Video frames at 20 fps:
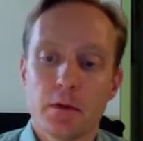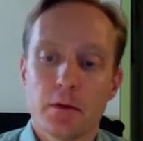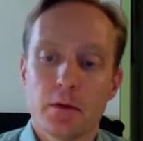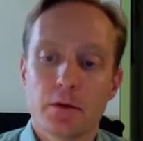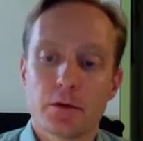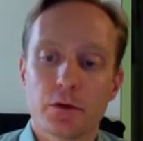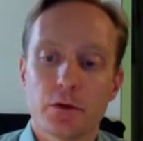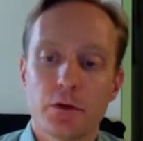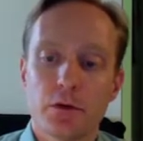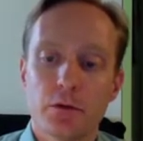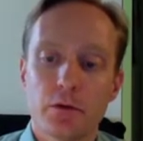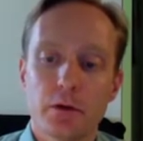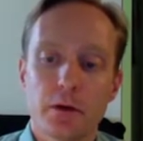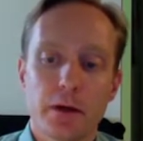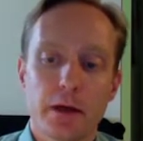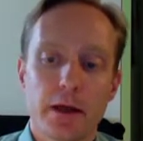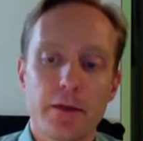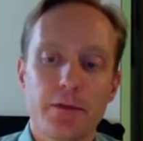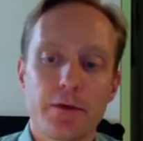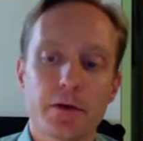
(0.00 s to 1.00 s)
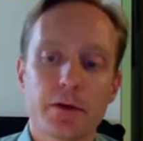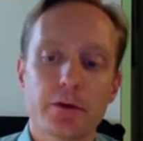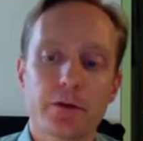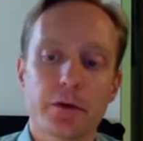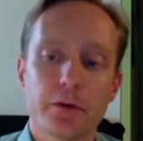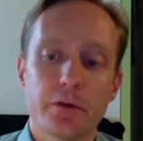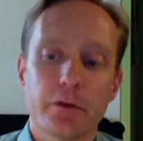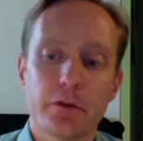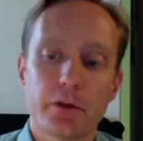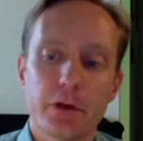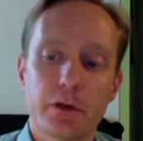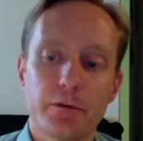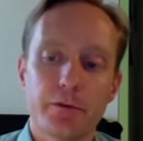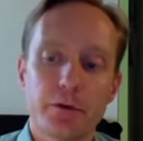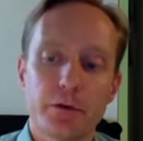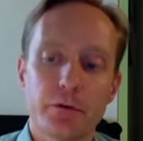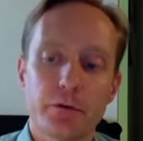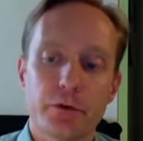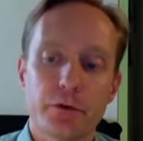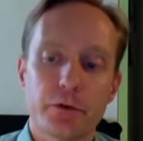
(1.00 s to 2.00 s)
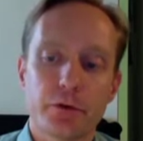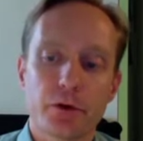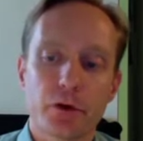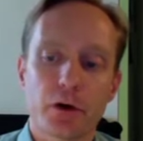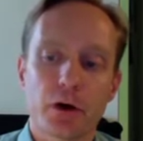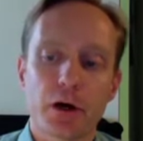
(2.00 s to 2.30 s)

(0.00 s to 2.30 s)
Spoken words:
So ethics and self-interest are